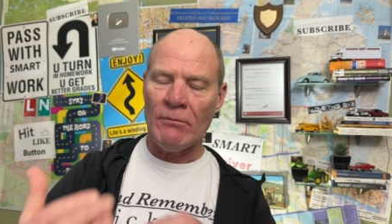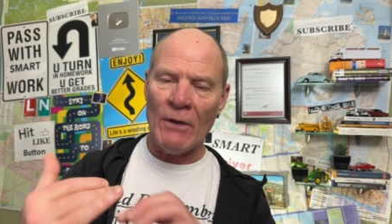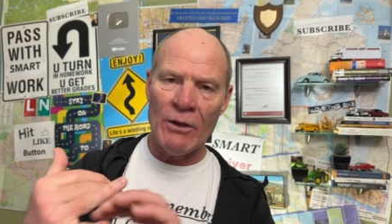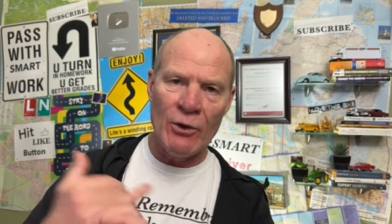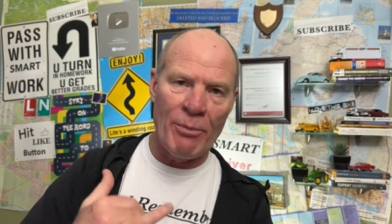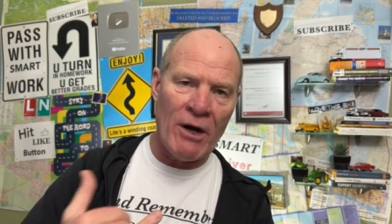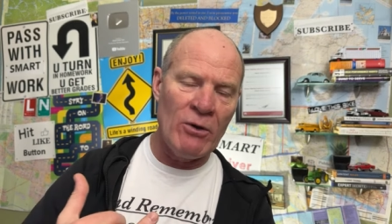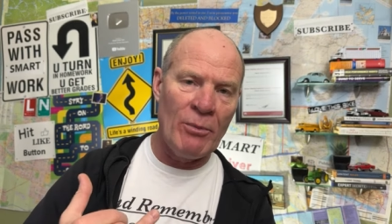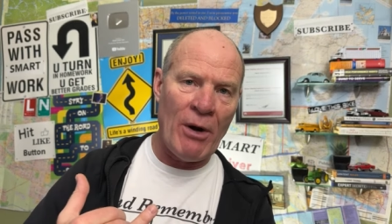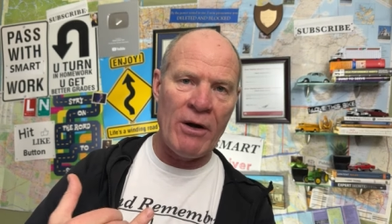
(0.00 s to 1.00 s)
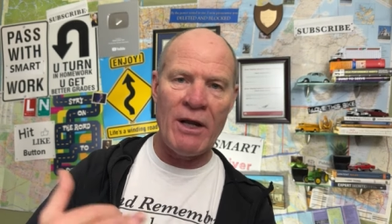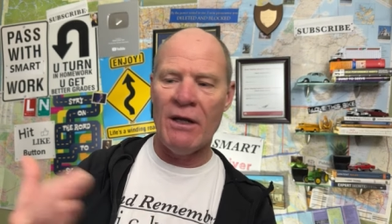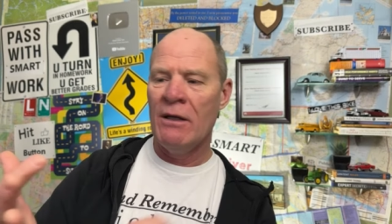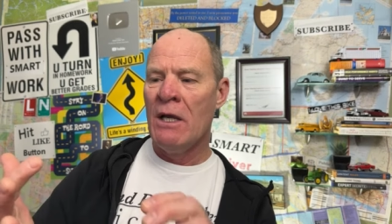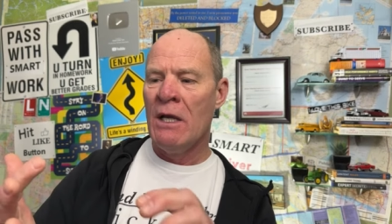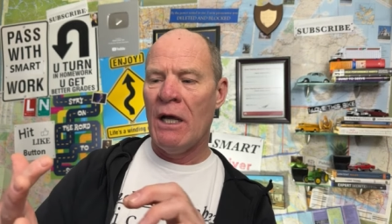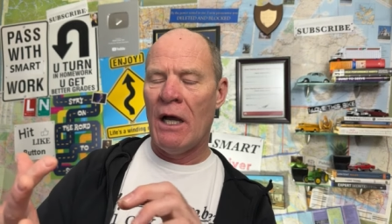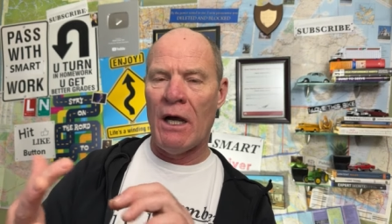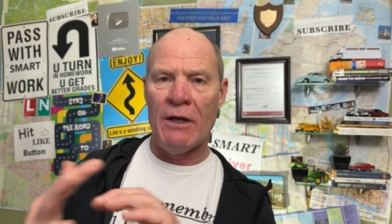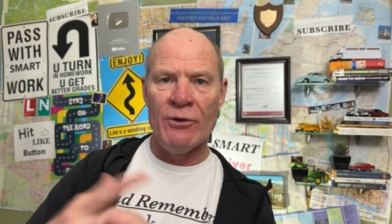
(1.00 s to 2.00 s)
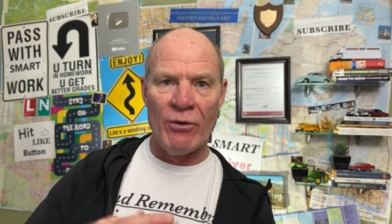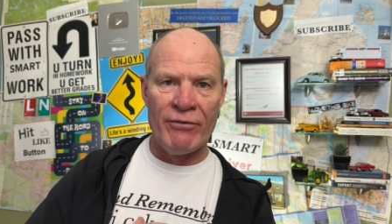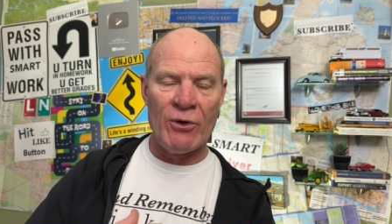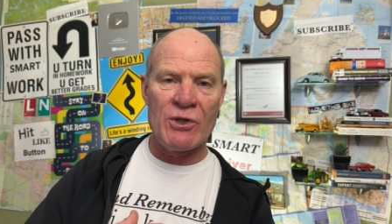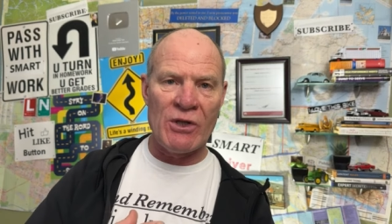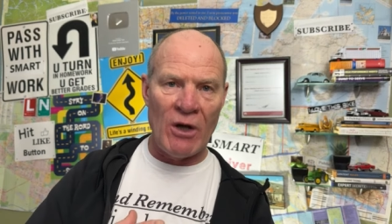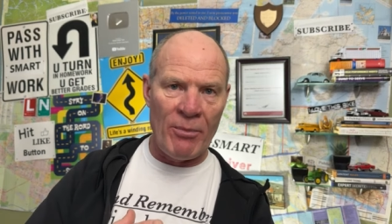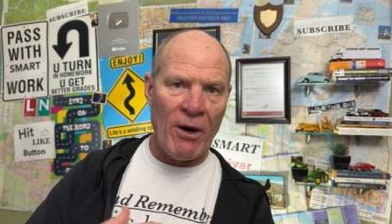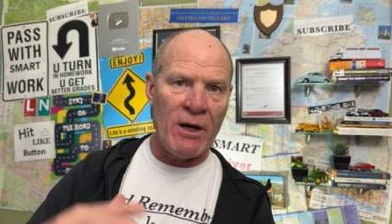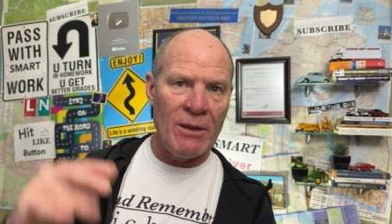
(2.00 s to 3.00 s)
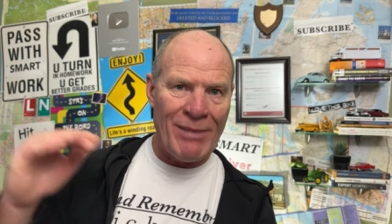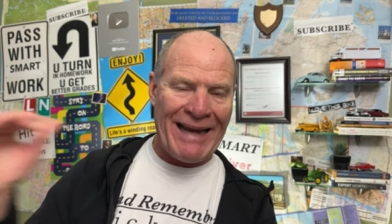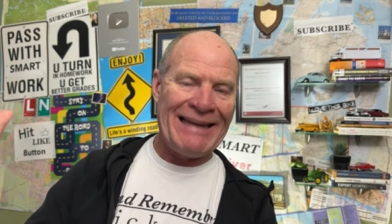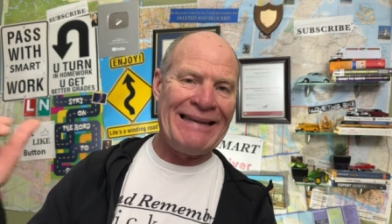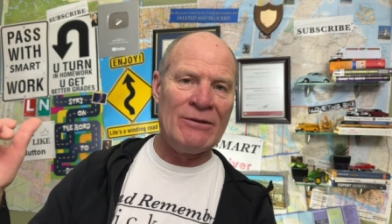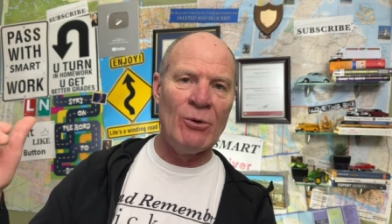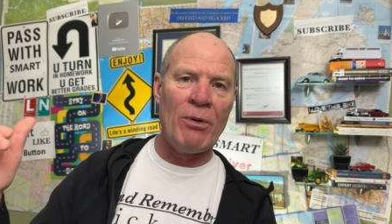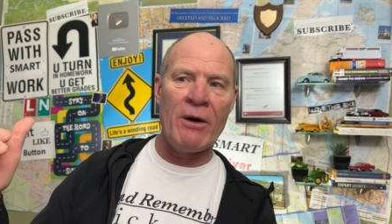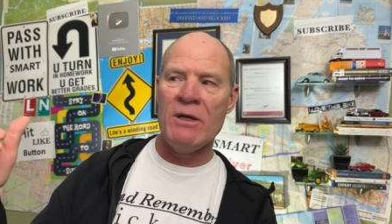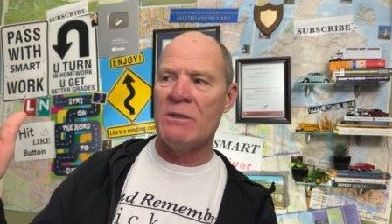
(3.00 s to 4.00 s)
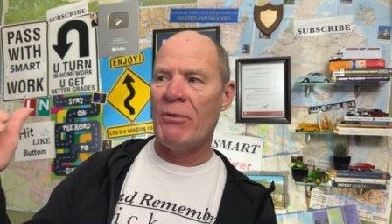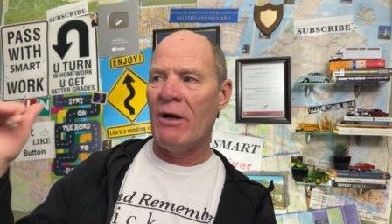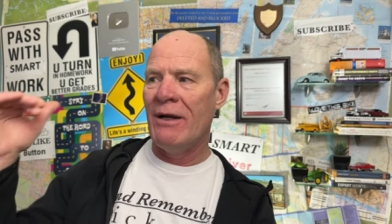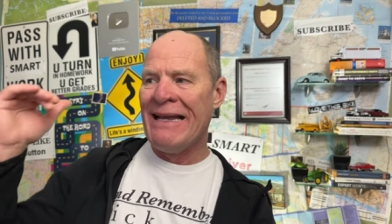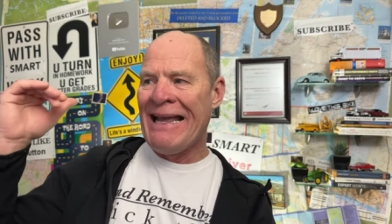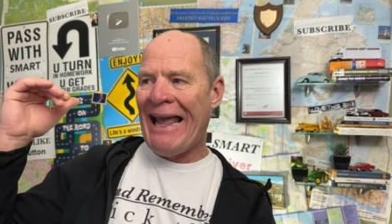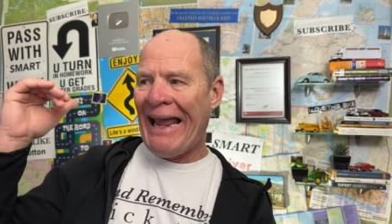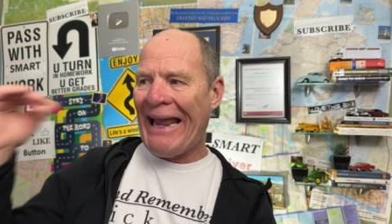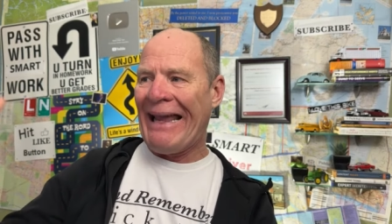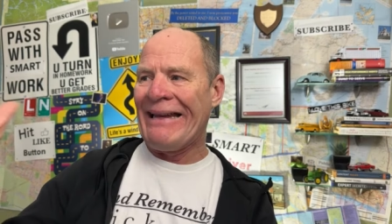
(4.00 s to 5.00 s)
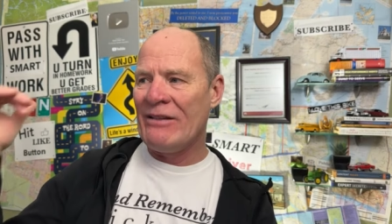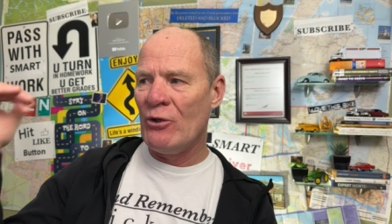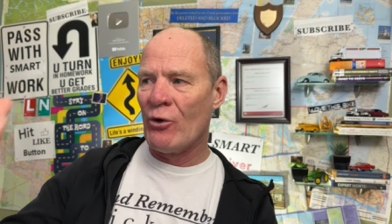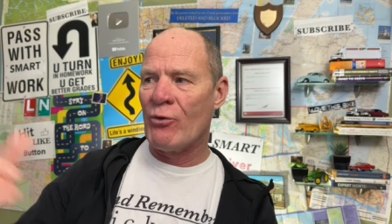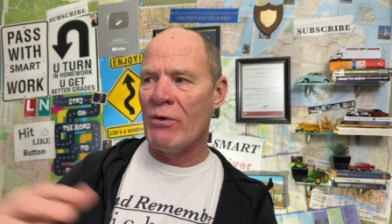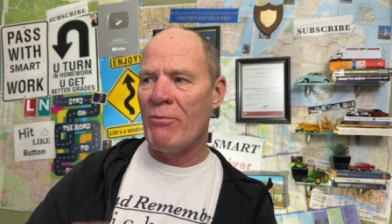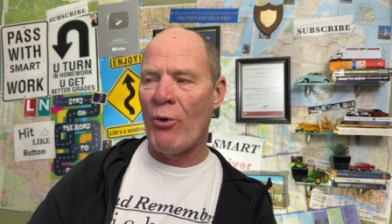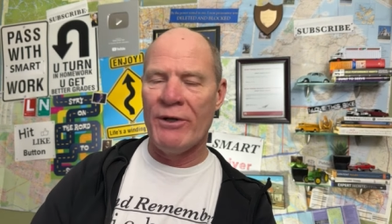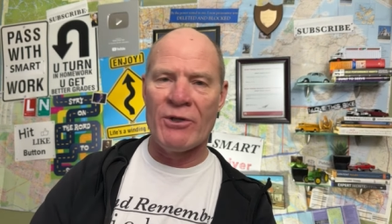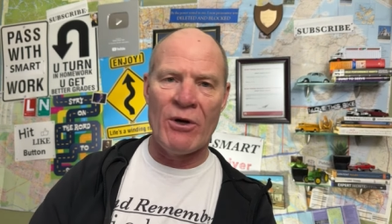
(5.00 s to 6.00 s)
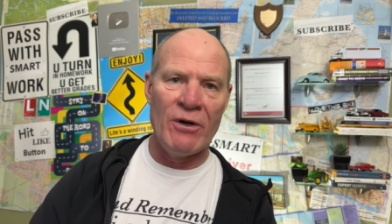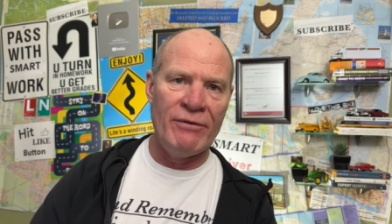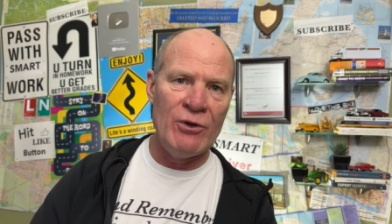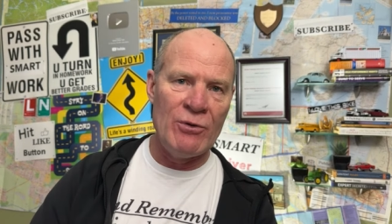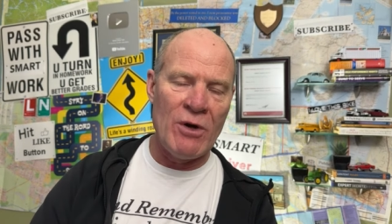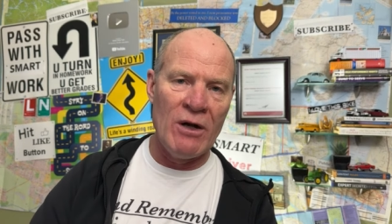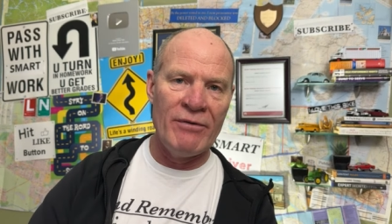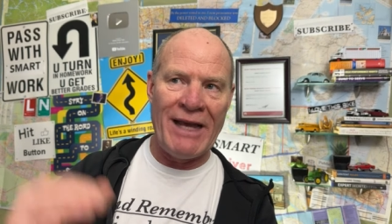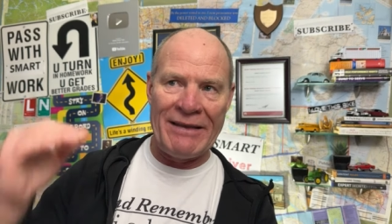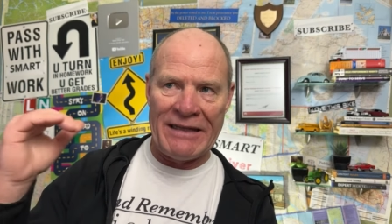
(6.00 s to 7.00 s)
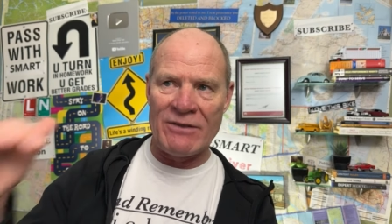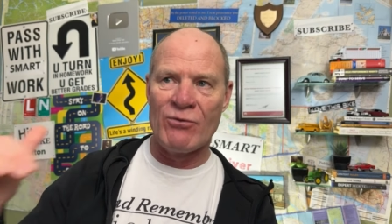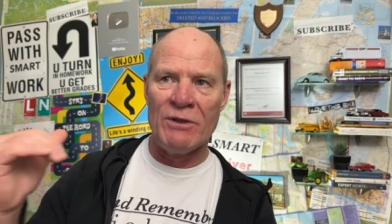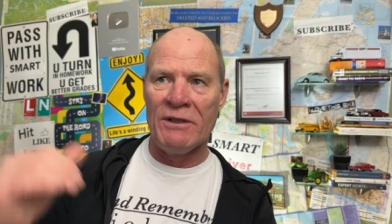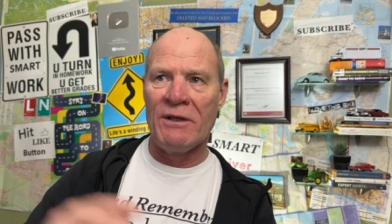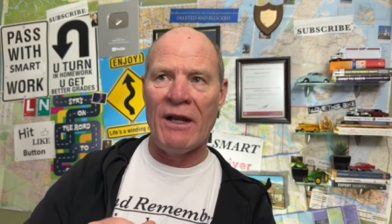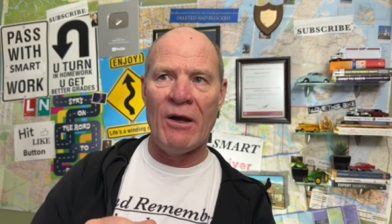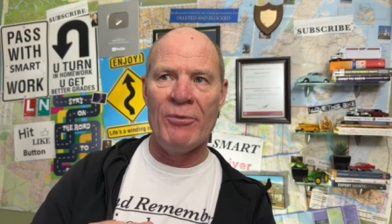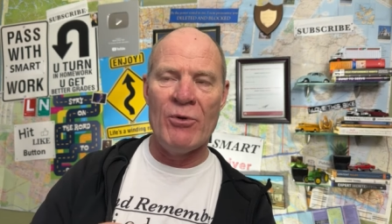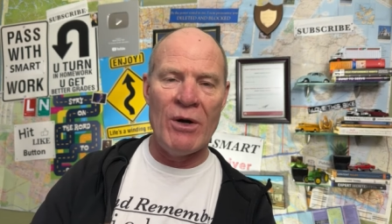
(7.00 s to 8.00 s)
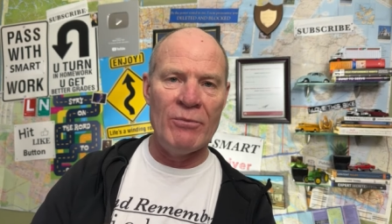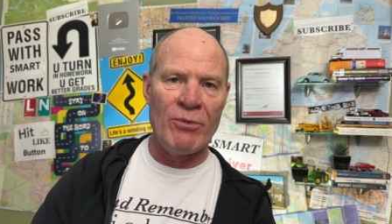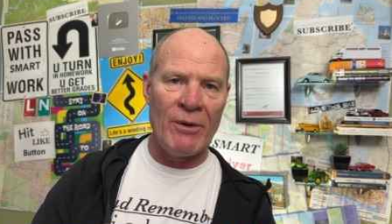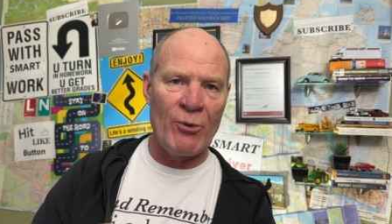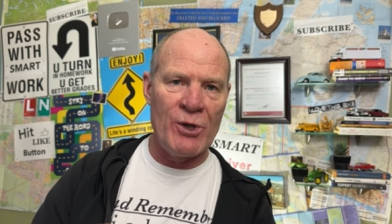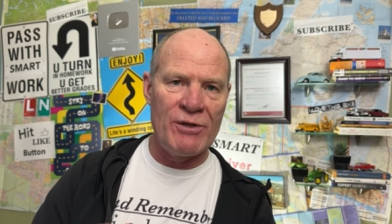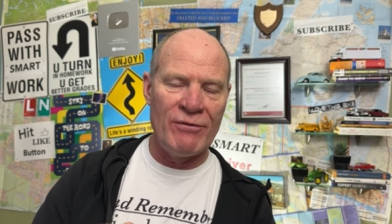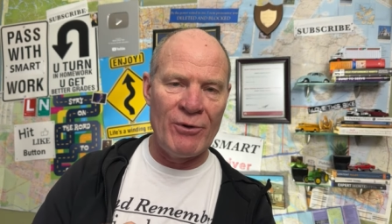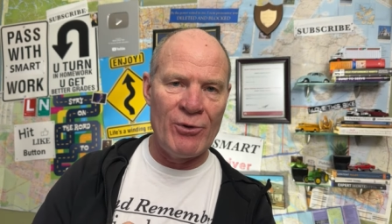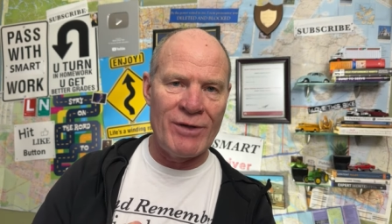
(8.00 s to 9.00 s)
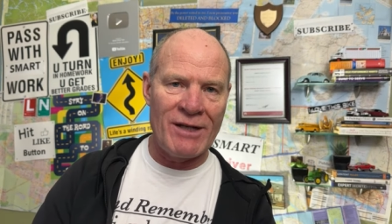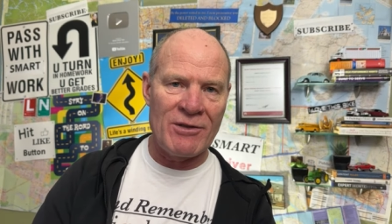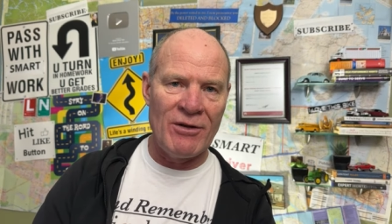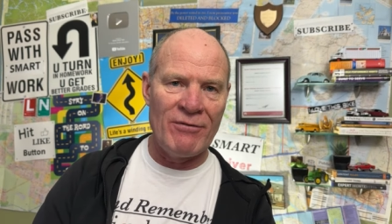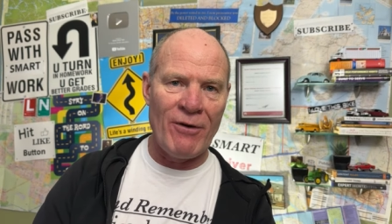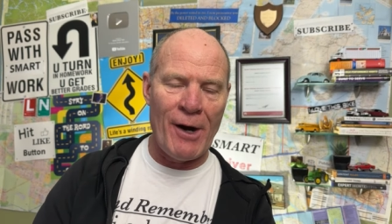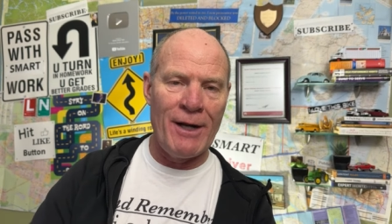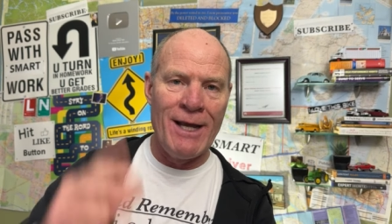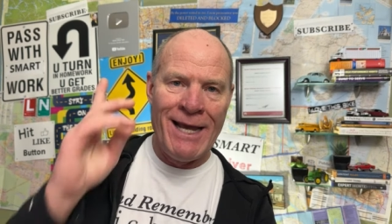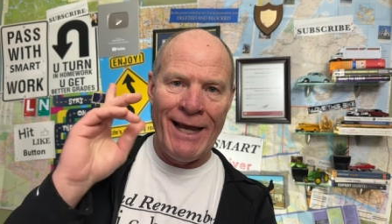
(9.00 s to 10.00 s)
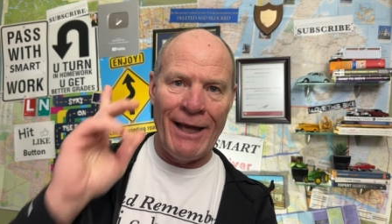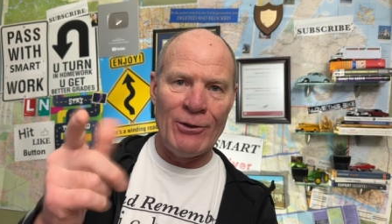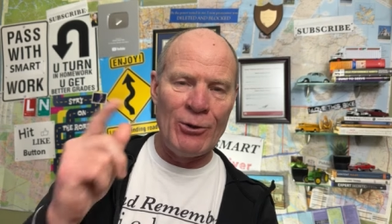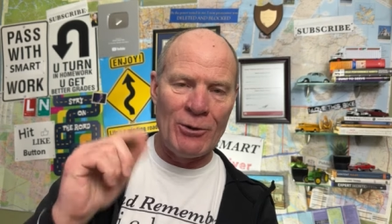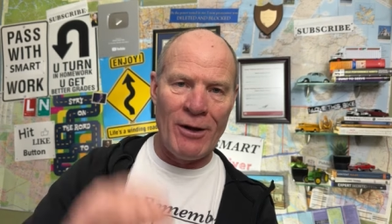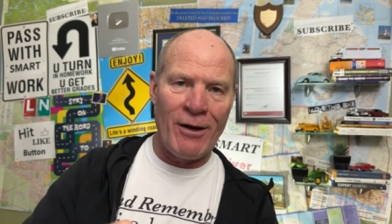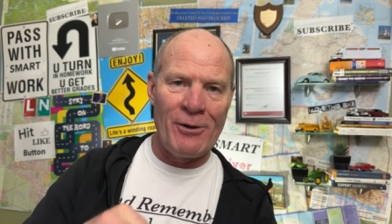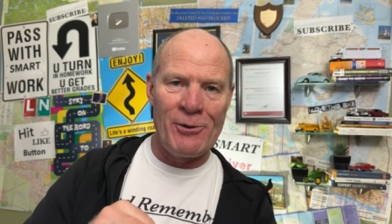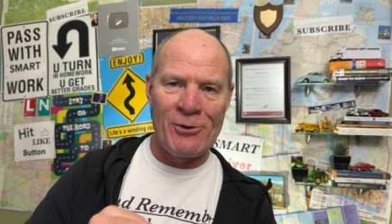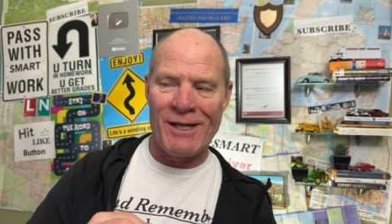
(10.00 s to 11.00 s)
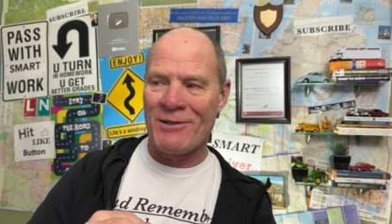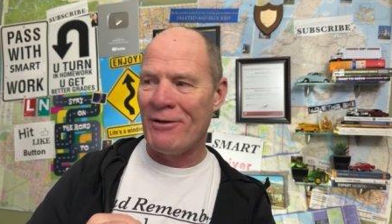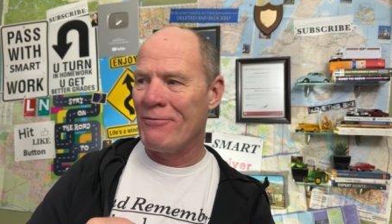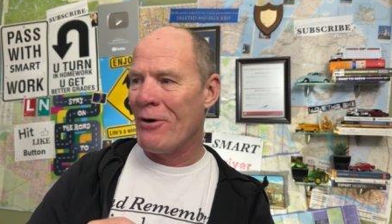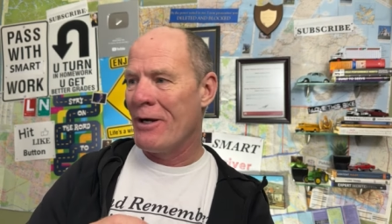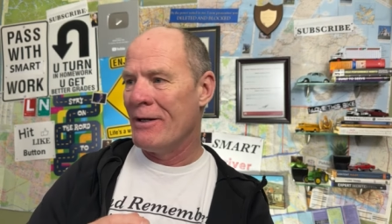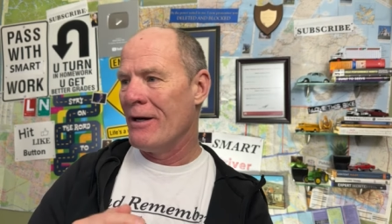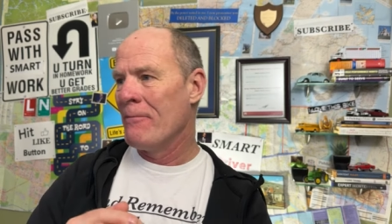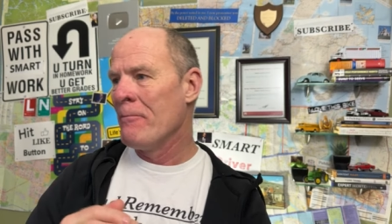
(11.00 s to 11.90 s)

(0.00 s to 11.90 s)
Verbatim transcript: your parallel parking, uh, your reverse stall parking, backing into a parking spot, and your three point turn. If you do all of that, that's really going to help you out in preparation for your test on Friday. And good luck on your test on Friday there.